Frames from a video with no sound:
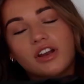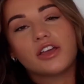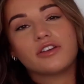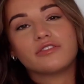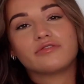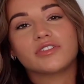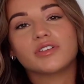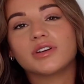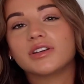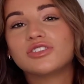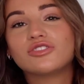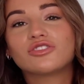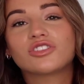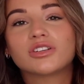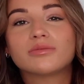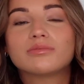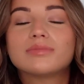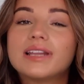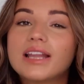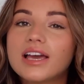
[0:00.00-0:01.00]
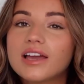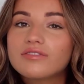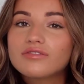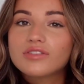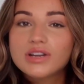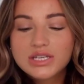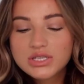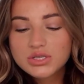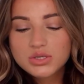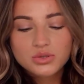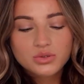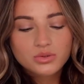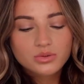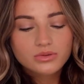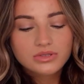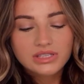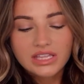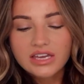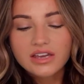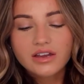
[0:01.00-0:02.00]
loafer, and you're going to be like,
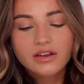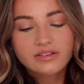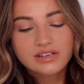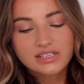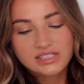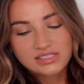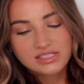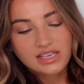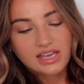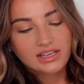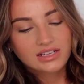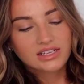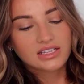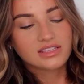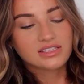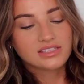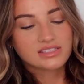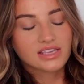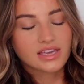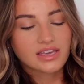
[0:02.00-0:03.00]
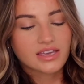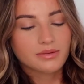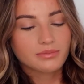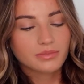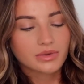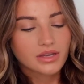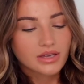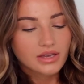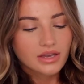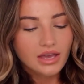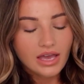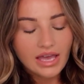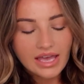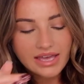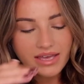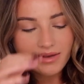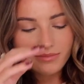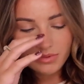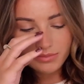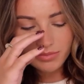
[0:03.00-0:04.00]
Rachel, they are exactly the same.
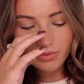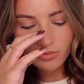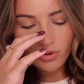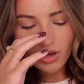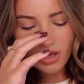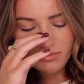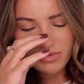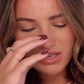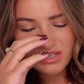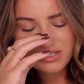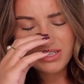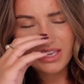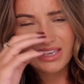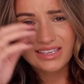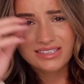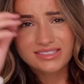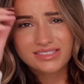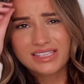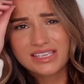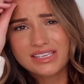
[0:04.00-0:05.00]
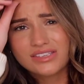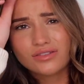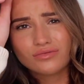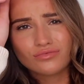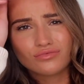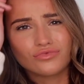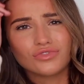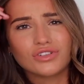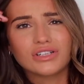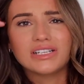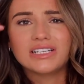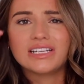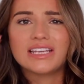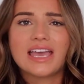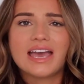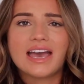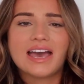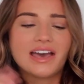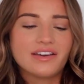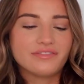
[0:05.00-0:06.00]
But what I must say is these are really
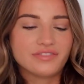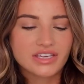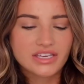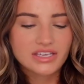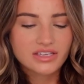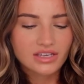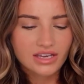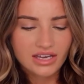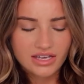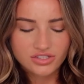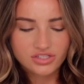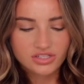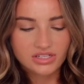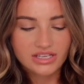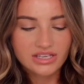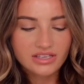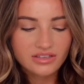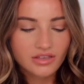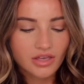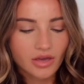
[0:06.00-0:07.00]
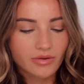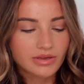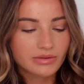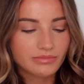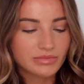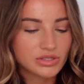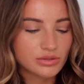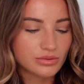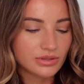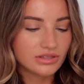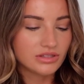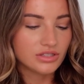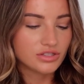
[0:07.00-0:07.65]
heavy, actually, going between